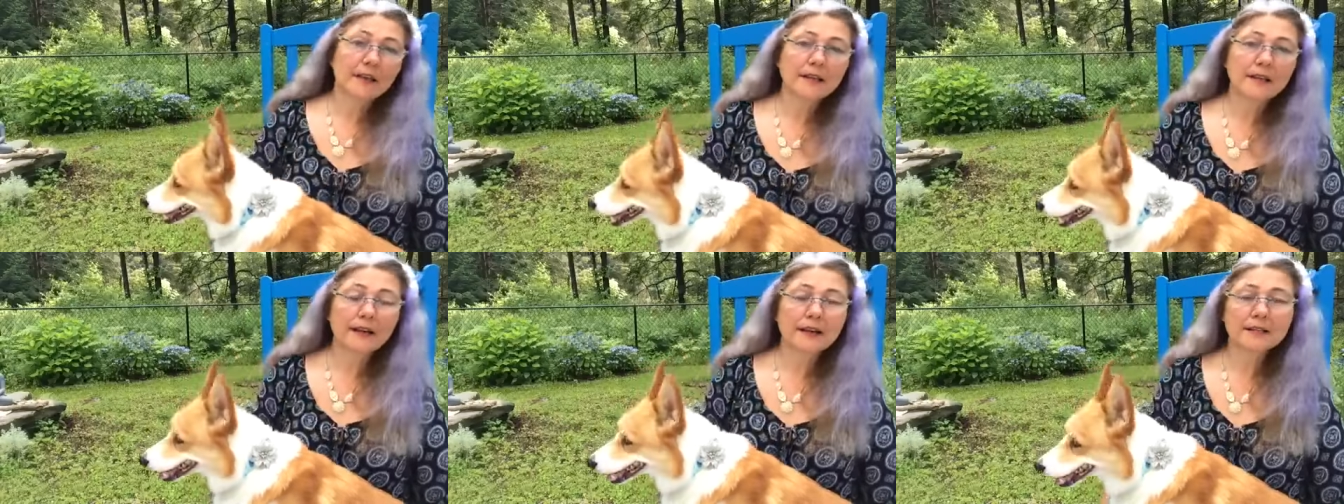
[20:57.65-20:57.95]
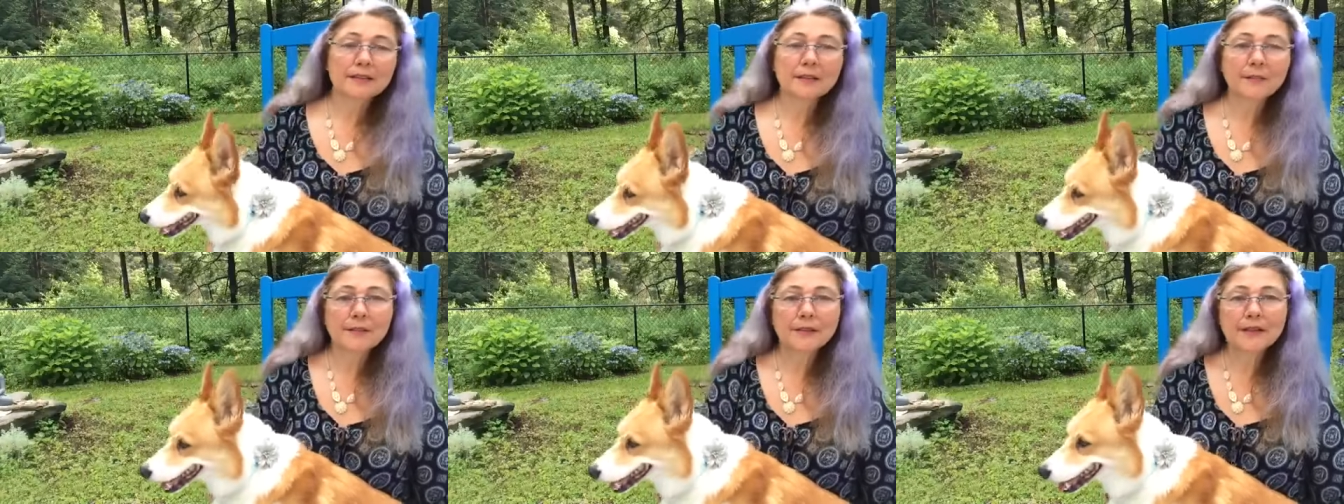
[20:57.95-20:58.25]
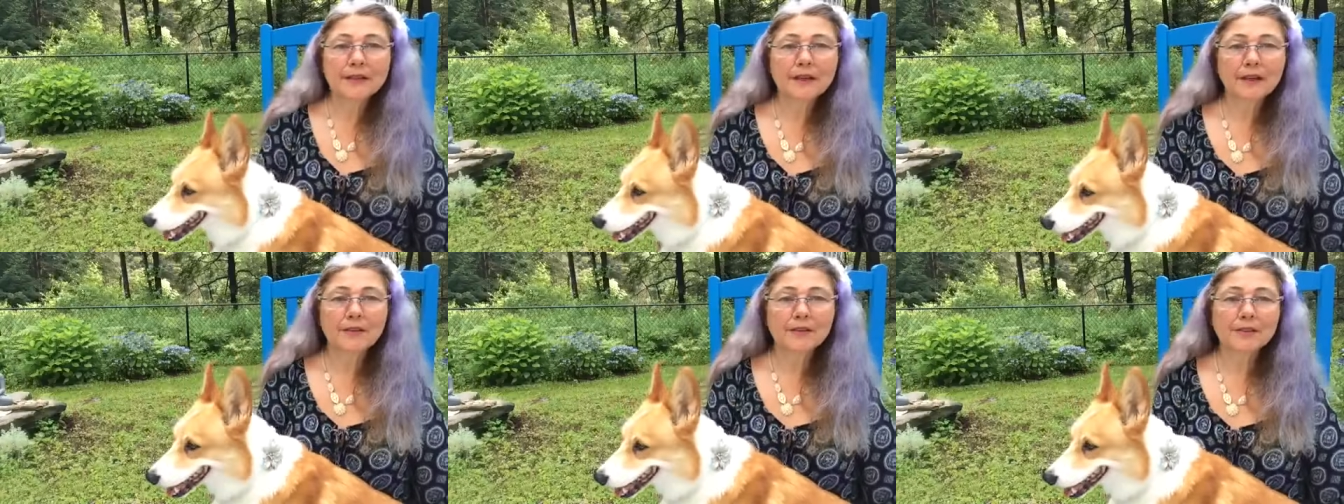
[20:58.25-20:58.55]
not
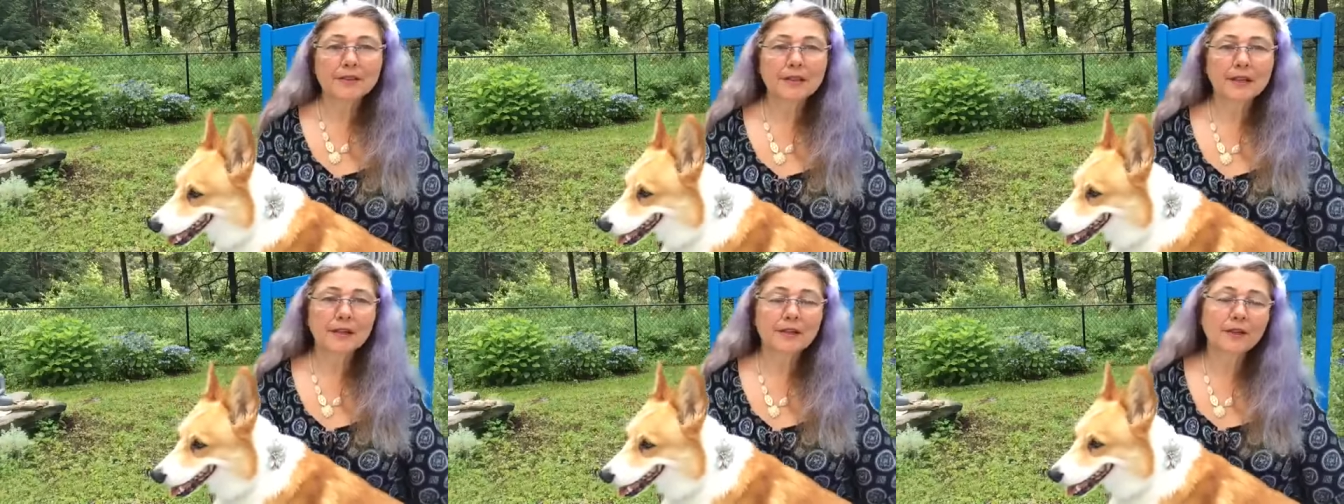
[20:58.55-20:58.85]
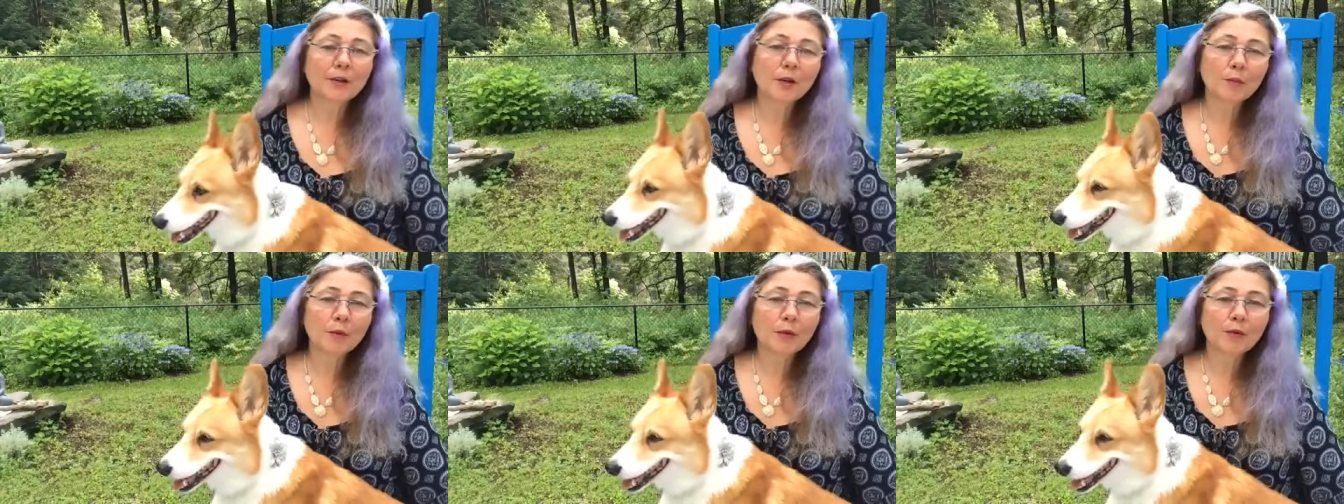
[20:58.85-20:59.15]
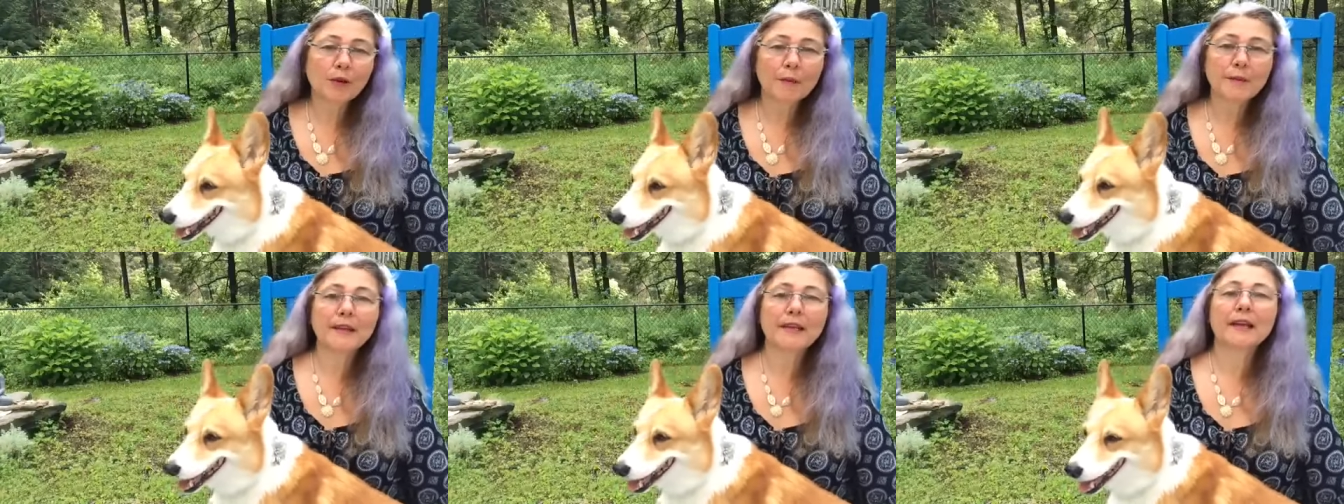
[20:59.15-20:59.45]
something else, not an herbal
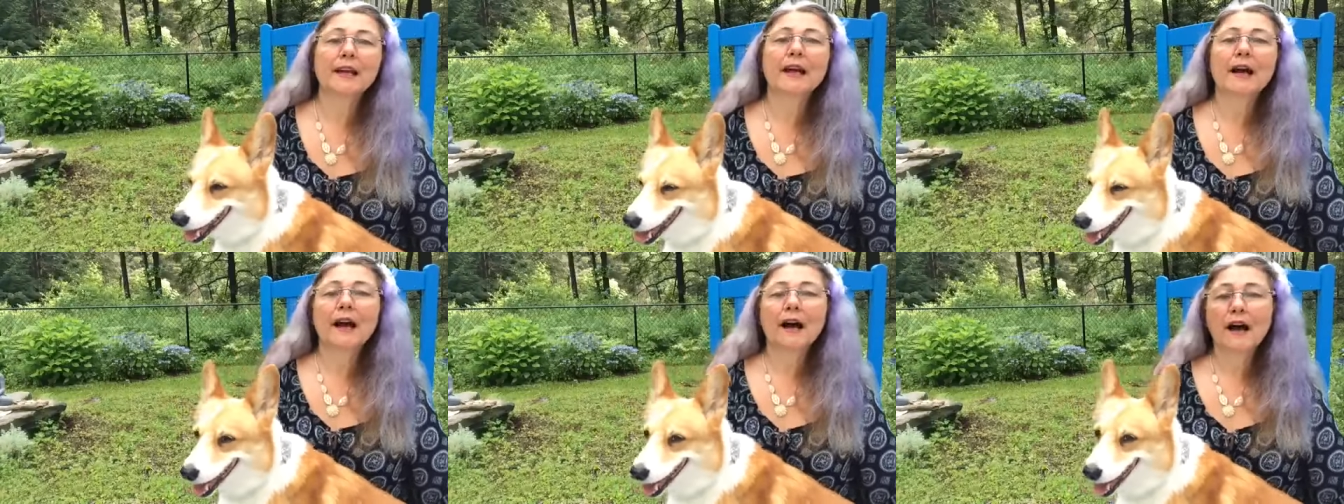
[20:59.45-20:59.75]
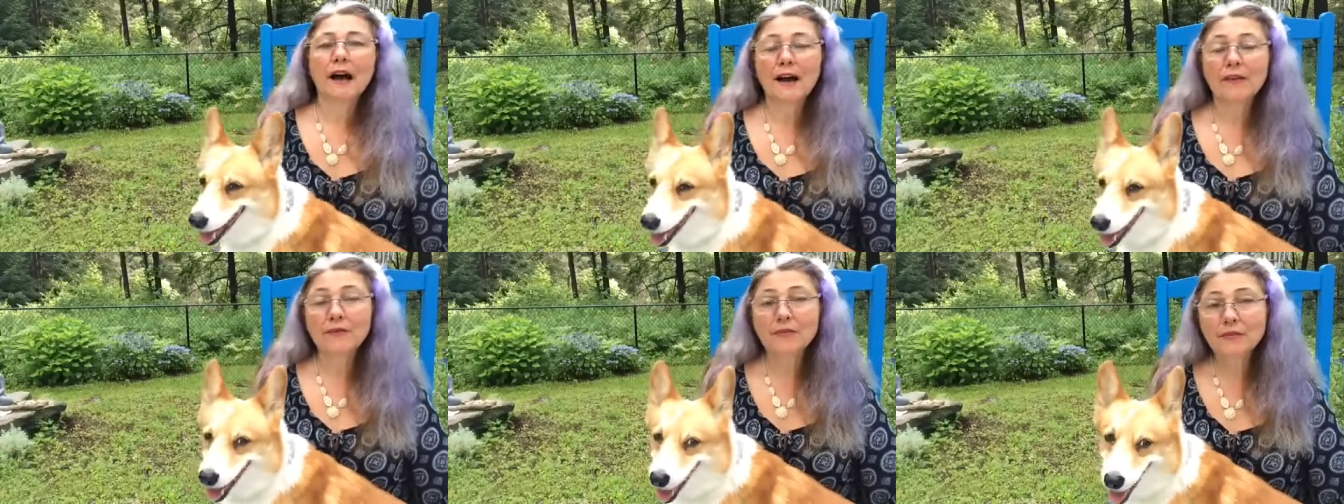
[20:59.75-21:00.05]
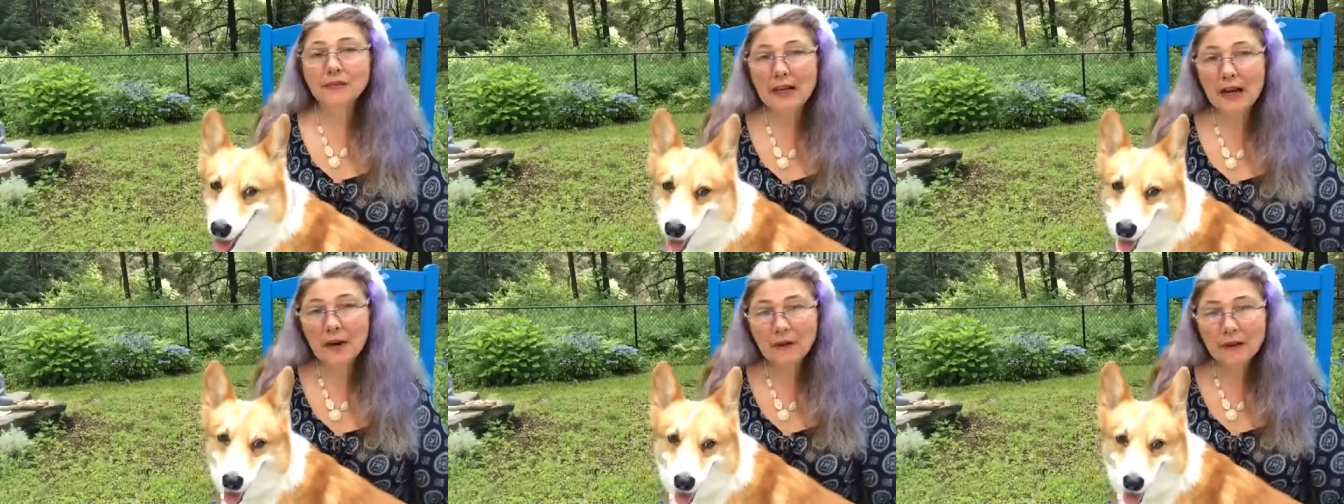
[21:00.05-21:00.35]
remedy, a
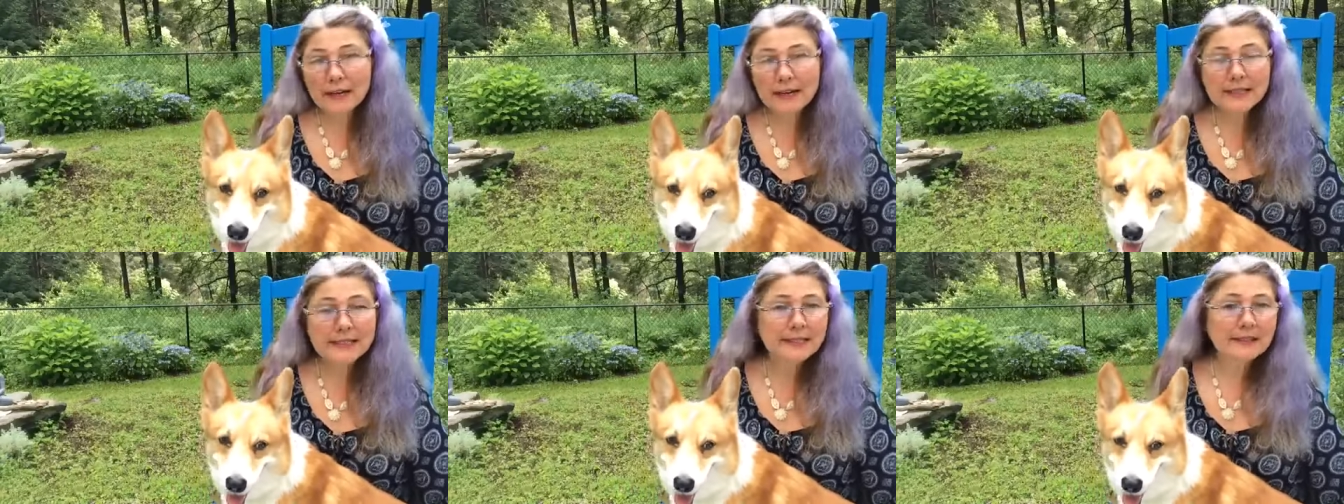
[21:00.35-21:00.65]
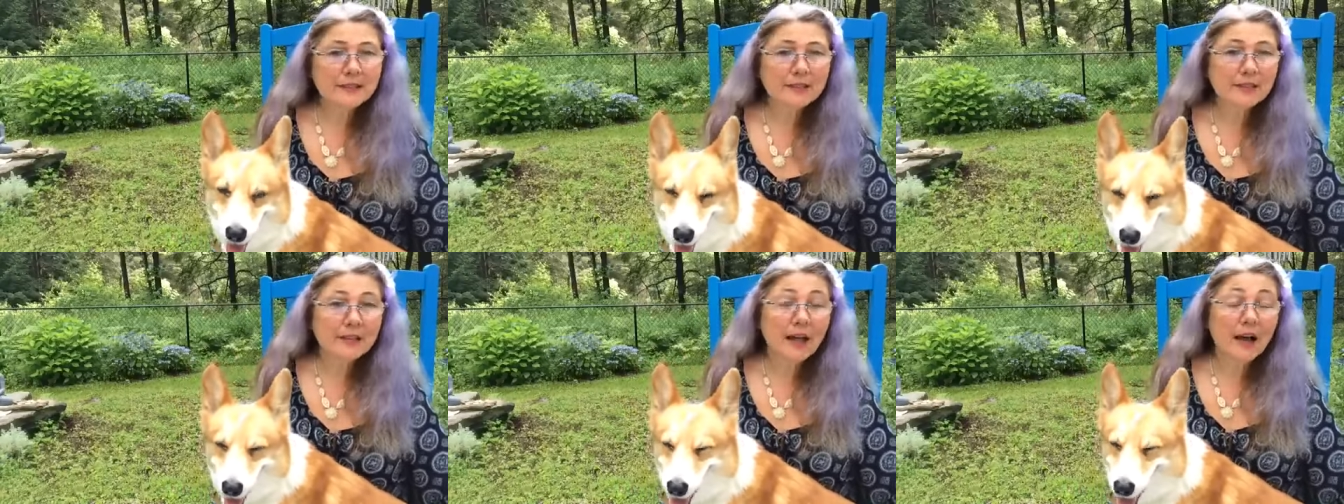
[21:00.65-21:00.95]
flower essence